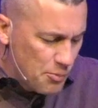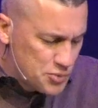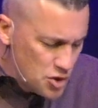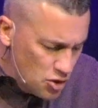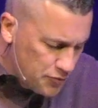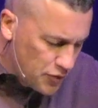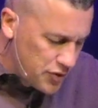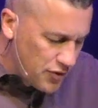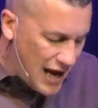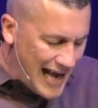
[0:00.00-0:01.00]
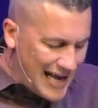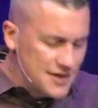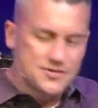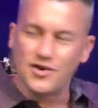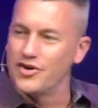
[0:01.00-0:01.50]
beautiful, your
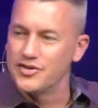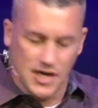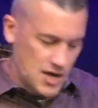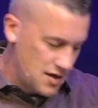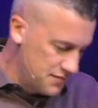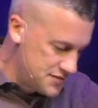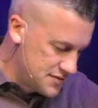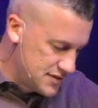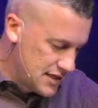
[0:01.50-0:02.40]
eyes are doves."